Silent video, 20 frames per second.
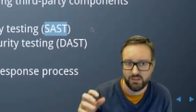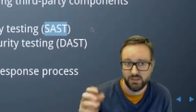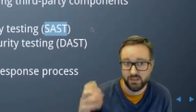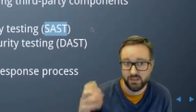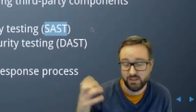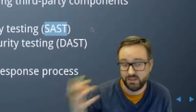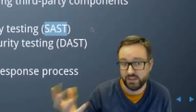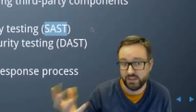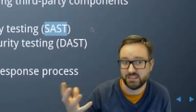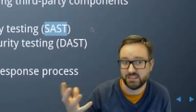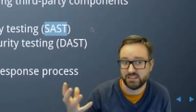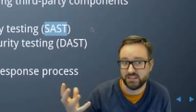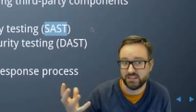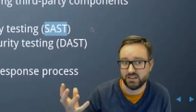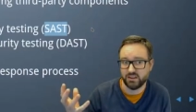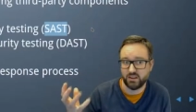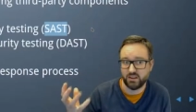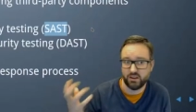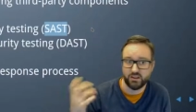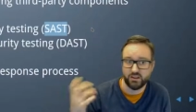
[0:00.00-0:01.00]
things in your
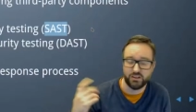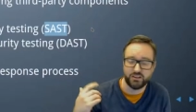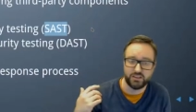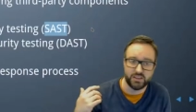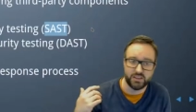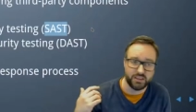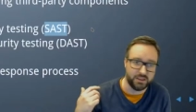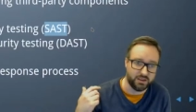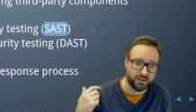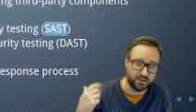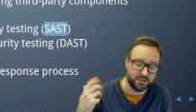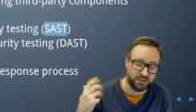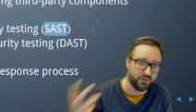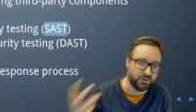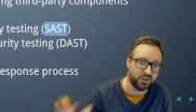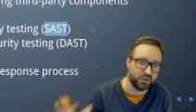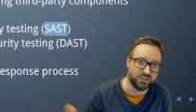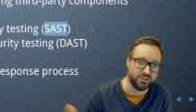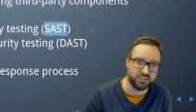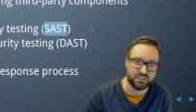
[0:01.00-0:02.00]
code that you know you've
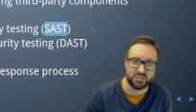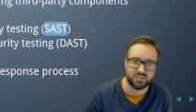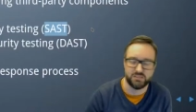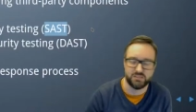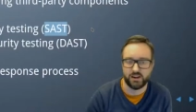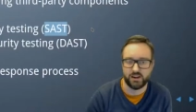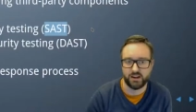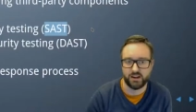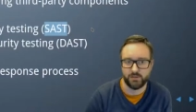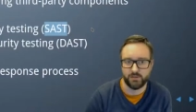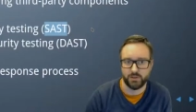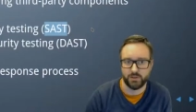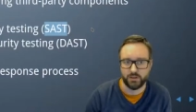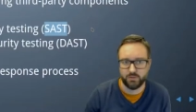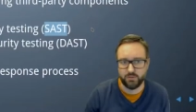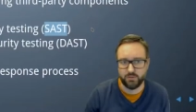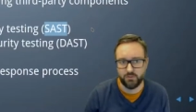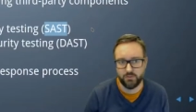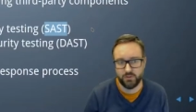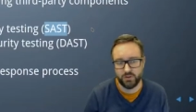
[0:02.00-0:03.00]
not used this variable, or,
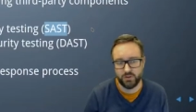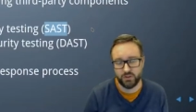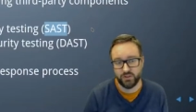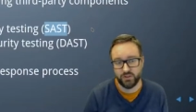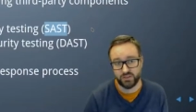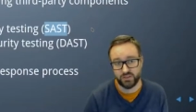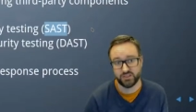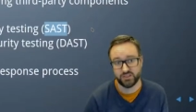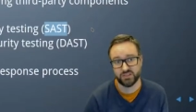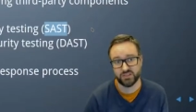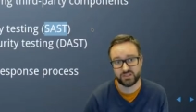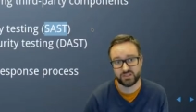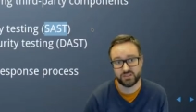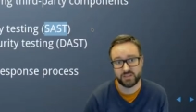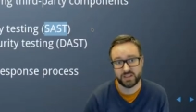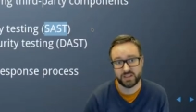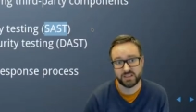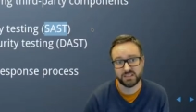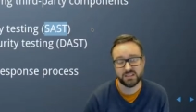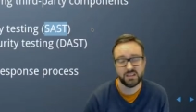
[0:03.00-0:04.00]
you know, those sorts of
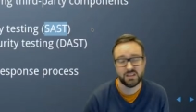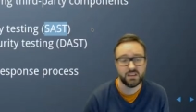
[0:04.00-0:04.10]
things.